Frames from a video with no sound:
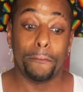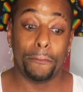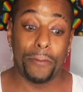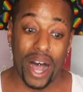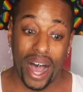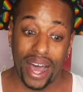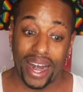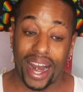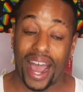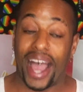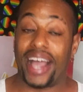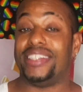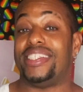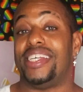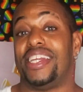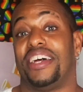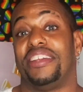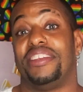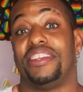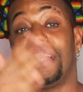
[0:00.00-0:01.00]
But I
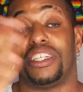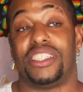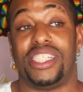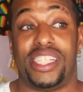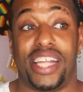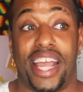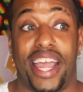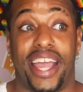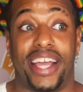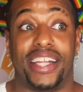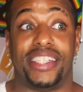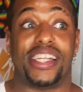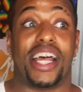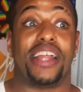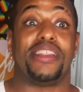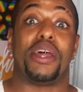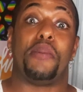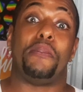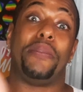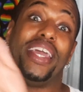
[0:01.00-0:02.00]
did understand
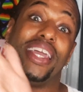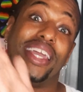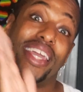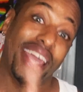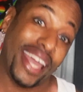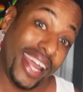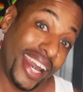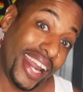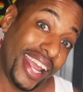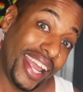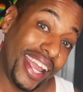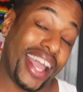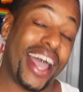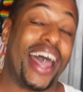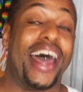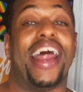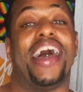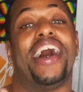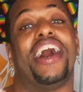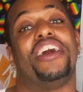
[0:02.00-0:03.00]
the beginning
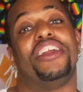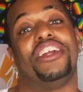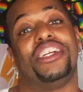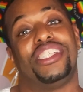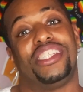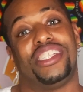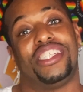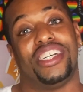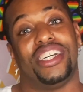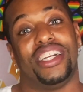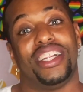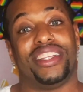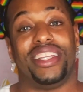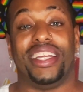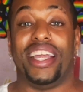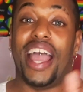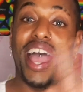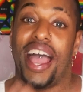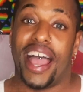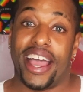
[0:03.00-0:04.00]
and I understood
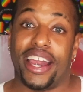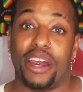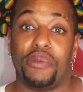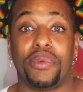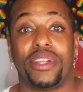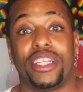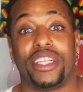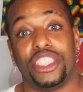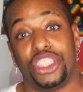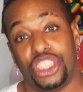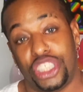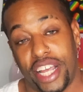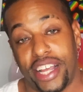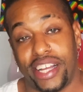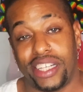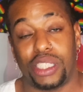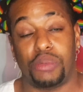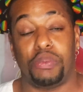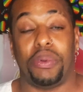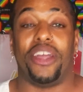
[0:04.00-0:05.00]
the end with the
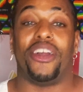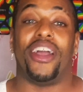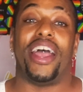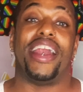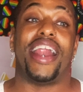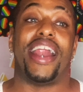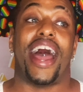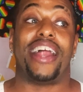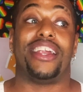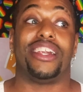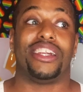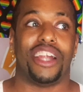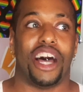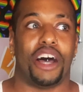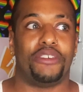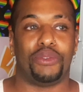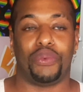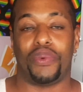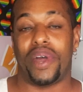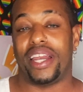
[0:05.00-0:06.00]
Shakespeare, and I
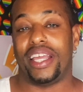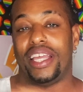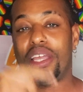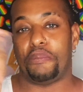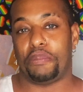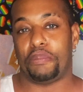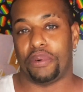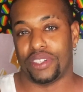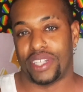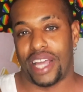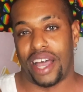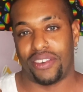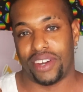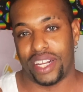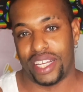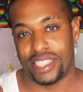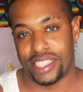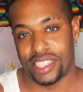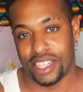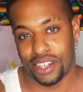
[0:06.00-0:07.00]
loved when he pulled out
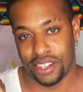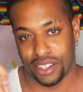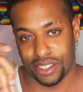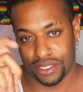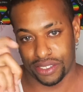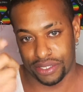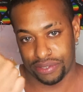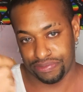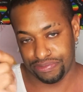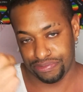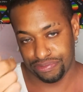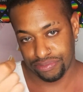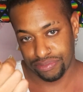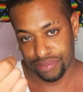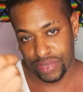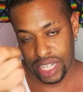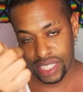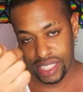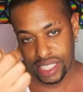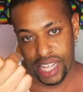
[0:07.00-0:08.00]
his little
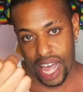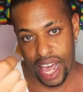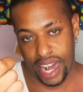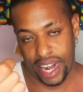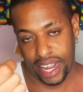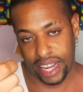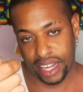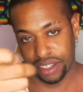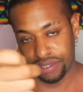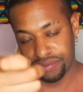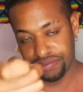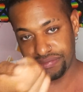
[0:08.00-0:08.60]
Sonic.